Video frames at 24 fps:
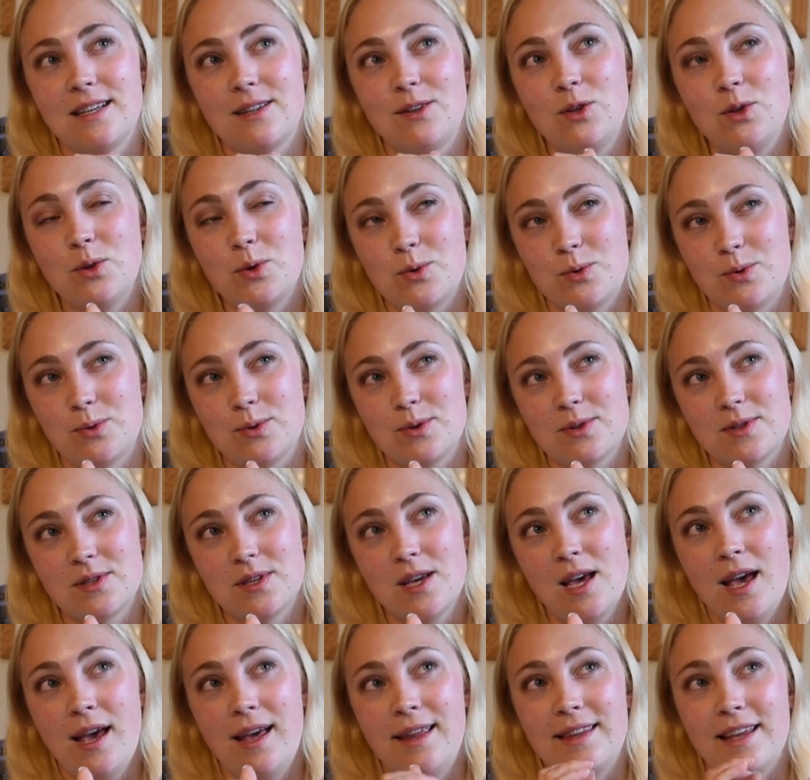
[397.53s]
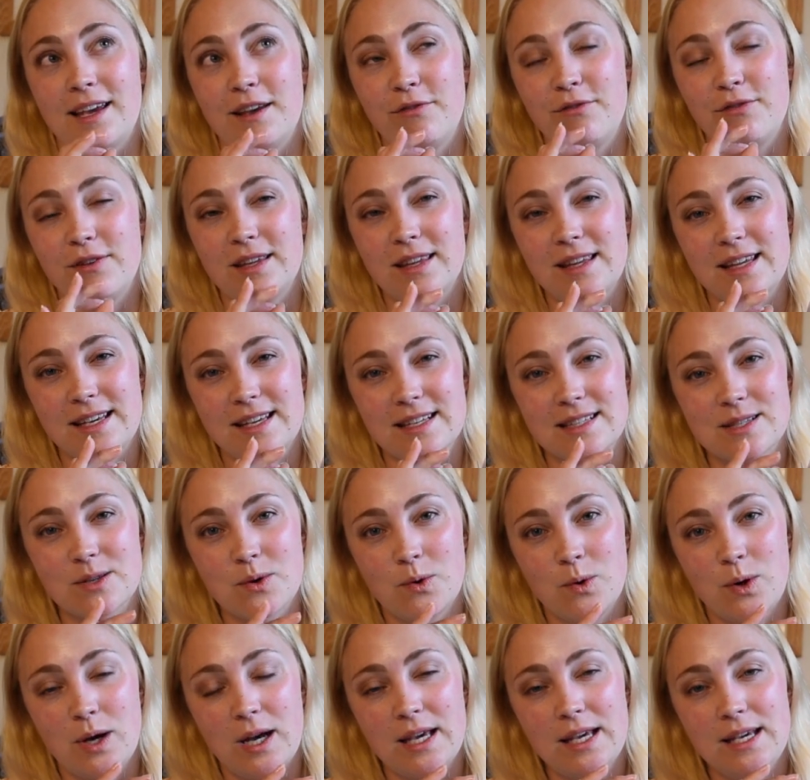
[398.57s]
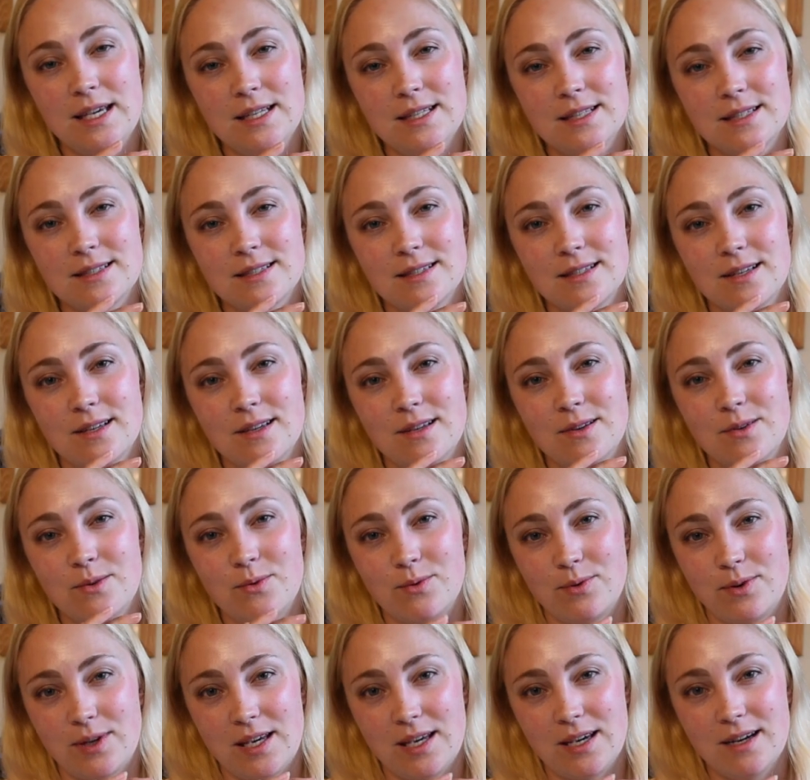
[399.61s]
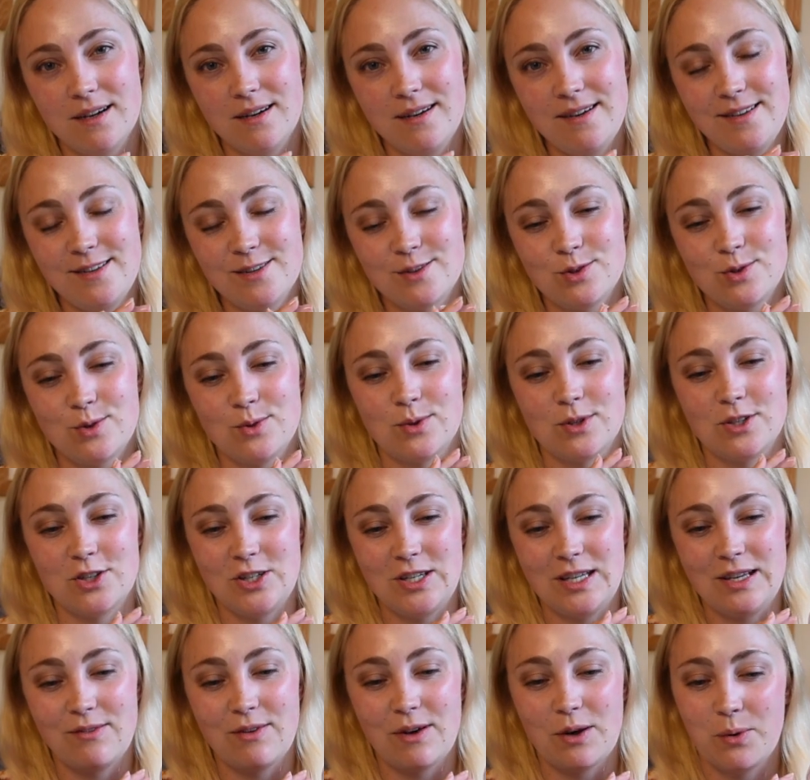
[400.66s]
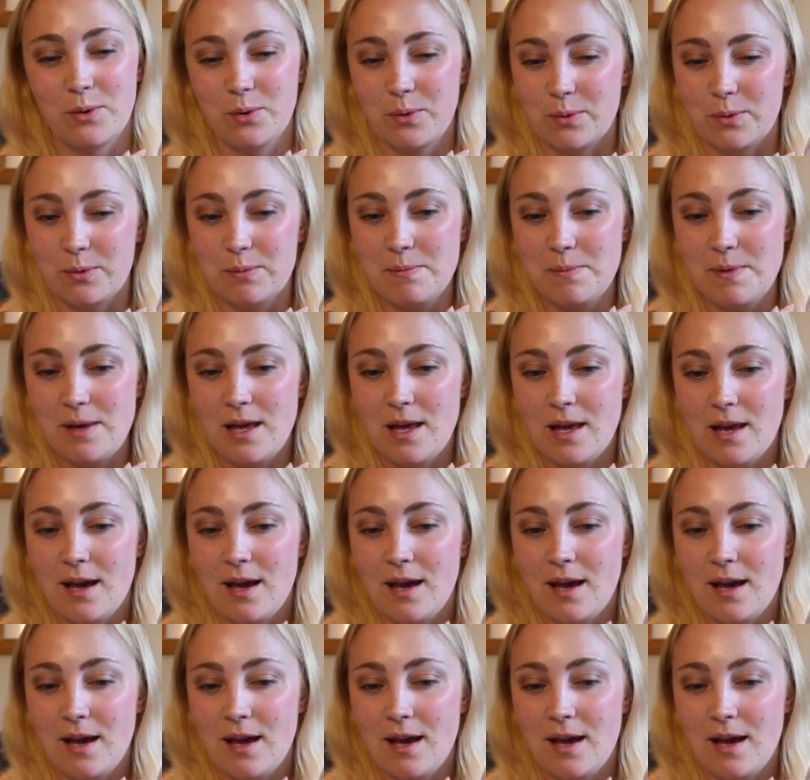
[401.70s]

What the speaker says: note that I feel like it's quite rare to achieve at home.